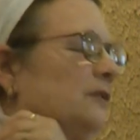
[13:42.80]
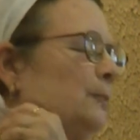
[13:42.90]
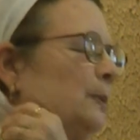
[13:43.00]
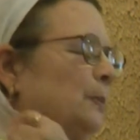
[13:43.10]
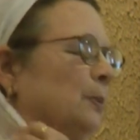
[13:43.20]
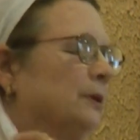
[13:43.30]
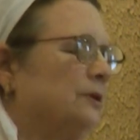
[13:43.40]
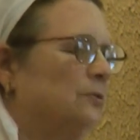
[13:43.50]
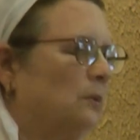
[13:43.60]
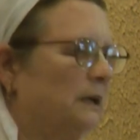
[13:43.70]
purport
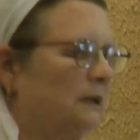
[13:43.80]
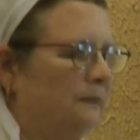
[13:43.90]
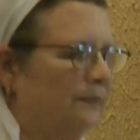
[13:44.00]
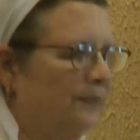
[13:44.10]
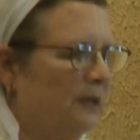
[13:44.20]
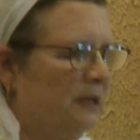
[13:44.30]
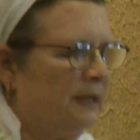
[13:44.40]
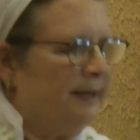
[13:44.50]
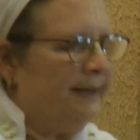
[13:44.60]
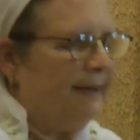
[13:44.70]
as well.
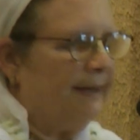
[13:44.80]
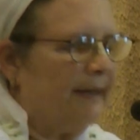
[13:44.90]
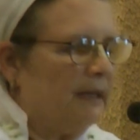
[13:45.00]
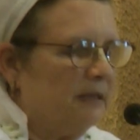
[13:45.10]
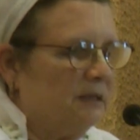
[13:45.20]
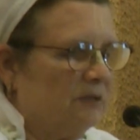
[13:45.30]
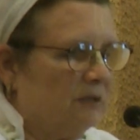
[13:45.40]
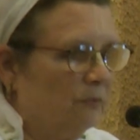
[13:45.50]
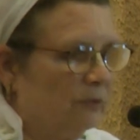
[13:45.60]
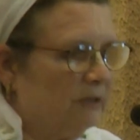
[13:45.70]
And I did
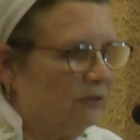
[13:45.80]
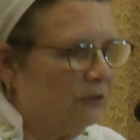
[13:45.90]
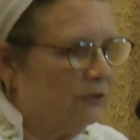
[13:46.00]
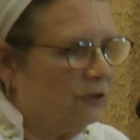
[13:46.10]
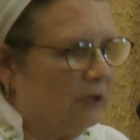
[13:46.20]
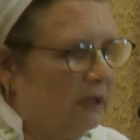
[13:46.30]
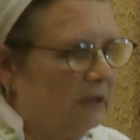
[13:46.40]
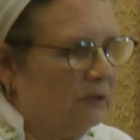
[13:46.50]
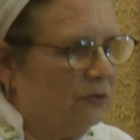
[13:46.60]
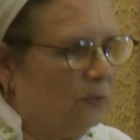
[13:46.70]
some research
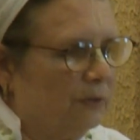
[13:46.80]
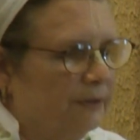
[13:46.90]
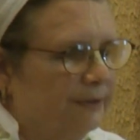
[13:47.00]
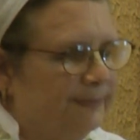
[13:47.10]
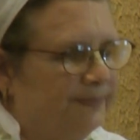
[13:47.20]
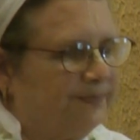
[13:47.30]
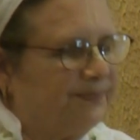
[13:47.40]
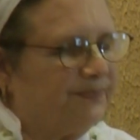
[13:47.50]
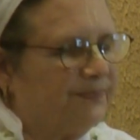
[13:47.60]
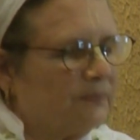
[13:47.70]
on this word.
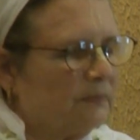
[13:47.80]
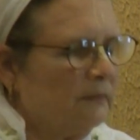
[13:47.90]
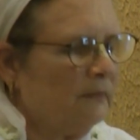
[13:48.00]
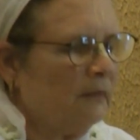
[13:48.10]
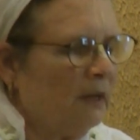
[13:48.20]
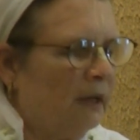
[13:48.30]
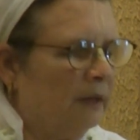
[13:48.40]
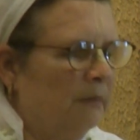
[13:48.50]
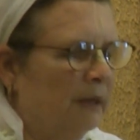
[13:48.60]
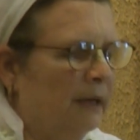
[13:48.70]

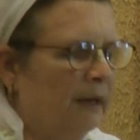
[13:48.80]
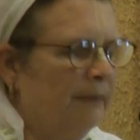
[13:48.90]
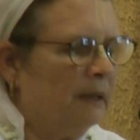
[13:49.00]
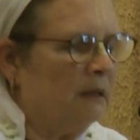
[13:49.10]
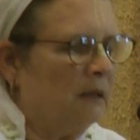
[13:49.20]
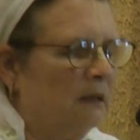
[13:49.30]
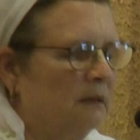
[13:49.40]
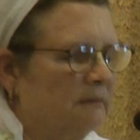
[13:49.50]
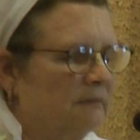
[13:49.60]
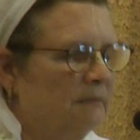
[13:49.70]
And
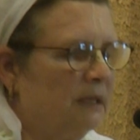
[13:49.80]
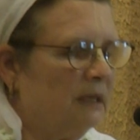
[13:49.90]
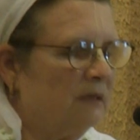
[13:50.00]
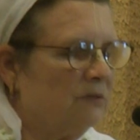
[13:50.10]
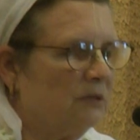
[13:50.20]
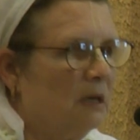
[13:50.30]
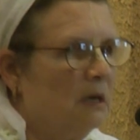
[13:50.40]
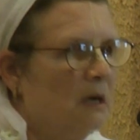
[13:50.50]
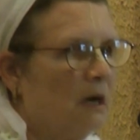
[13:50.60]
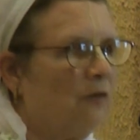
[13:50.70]
Maya means
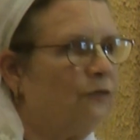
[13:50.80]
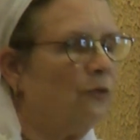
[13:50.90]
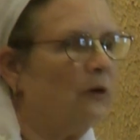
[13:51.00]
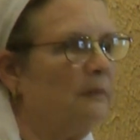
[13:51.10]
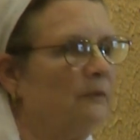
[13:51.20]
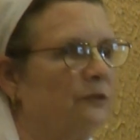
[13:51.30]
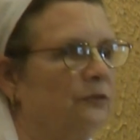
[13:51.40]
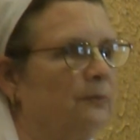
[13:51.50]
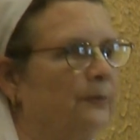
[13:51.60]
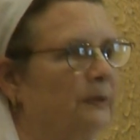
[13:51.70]
a form of the
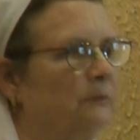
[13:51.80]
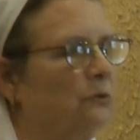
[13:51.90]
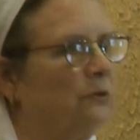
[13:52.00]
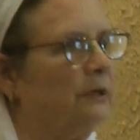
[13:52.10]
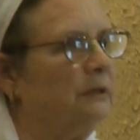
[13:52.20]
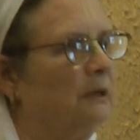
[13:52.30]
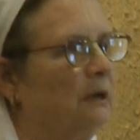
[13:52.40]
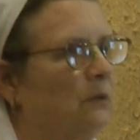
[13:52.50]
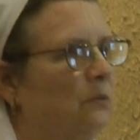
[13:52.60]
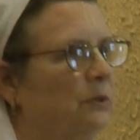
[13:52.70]
Supreme Lord
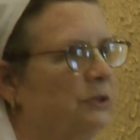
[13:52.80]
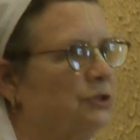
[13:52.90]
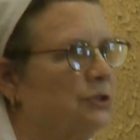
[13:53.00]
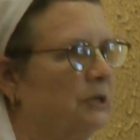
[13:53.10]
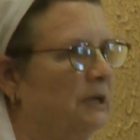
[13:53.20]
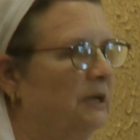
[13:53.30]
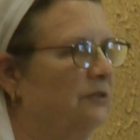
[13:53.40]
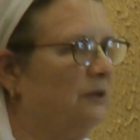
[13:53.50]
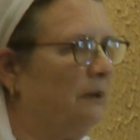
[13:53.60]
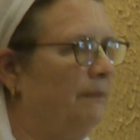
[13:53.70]
which
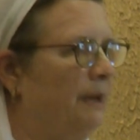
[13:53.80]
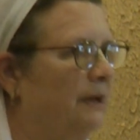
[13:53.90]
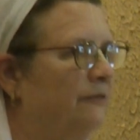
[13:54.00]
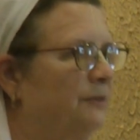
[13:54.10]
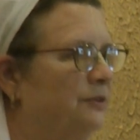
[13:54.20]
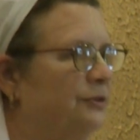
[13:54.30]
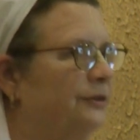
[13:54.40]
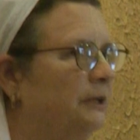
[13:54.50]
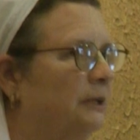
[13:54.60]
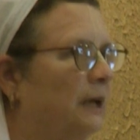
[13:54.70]
is made of
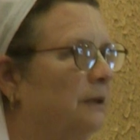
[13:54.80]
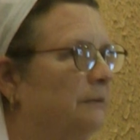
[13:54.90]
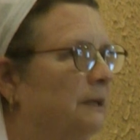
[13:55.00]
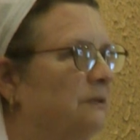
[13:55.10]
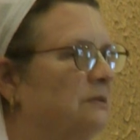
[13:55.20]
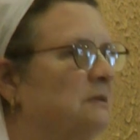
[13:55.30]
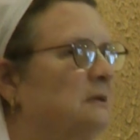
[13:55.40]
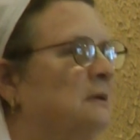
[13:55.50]
material elements